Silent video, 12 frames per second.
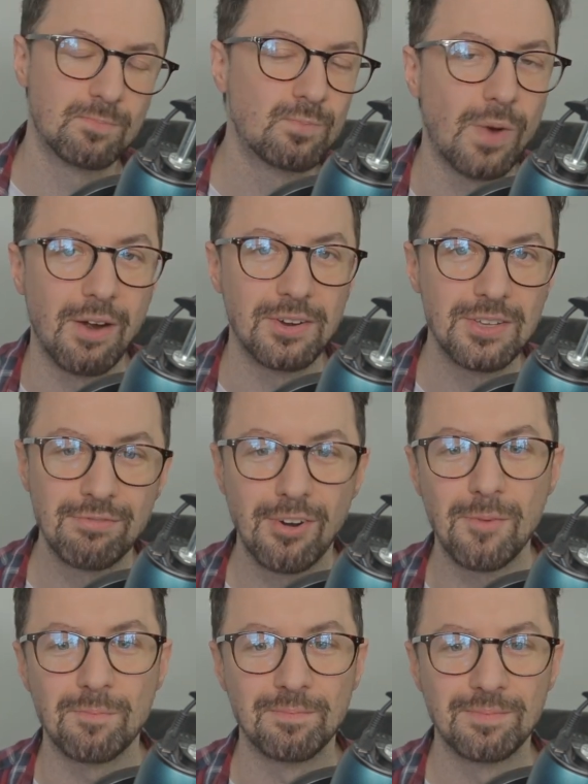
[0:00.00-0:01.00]
Where are you
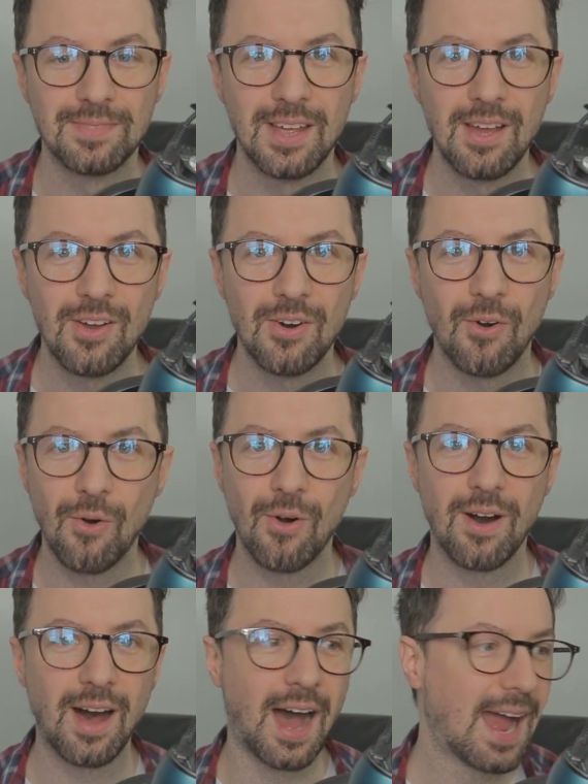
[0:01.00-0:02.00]
from?
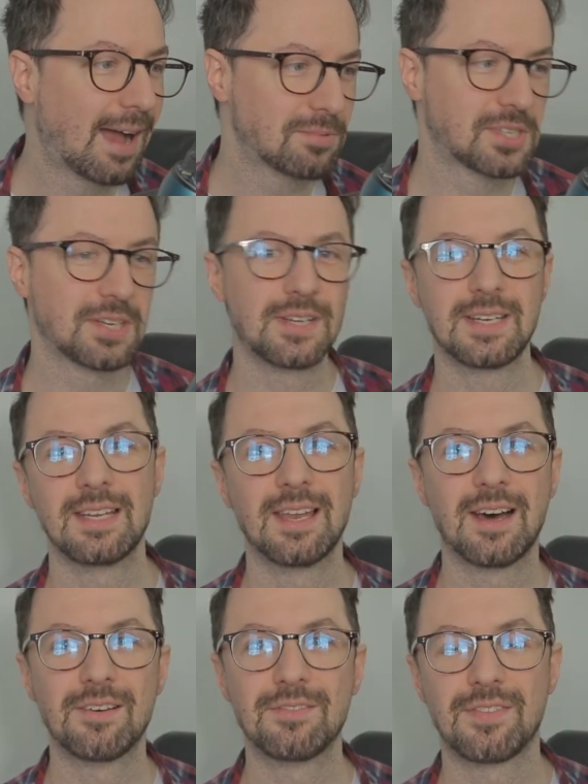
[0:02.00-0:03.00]
Or I absolutely
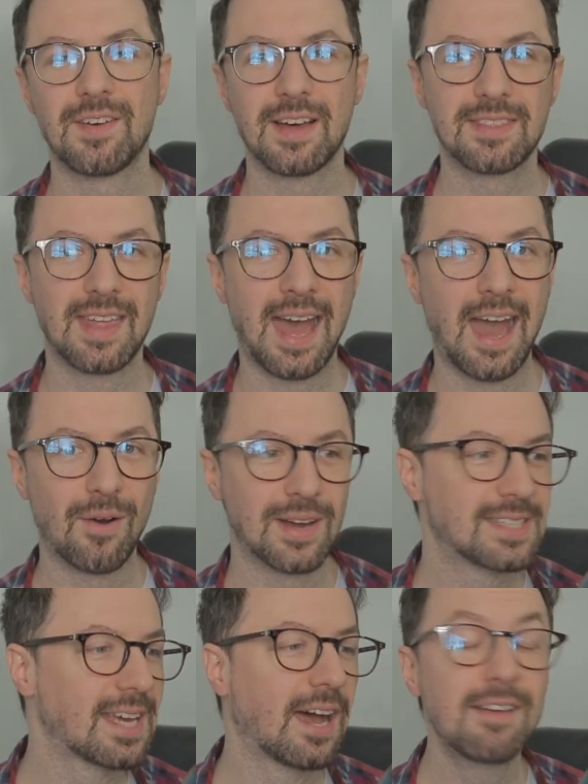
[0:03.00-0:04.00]
love how
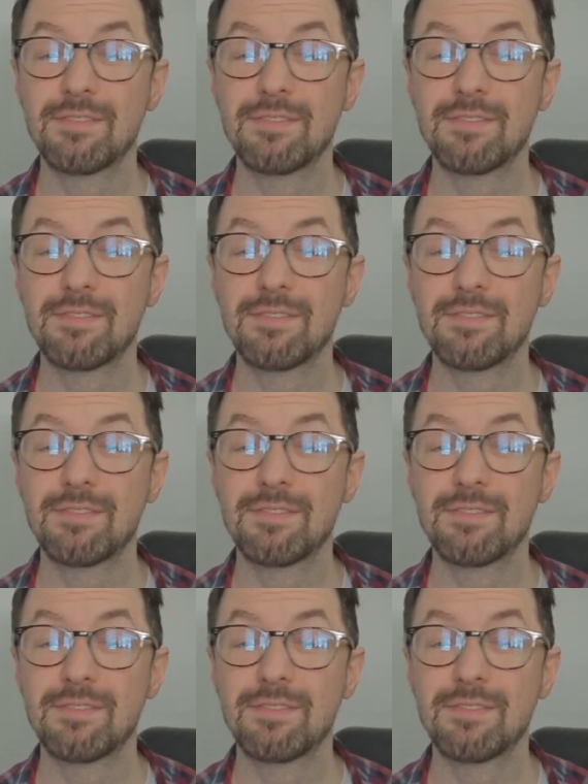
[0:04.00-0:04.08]
Italian.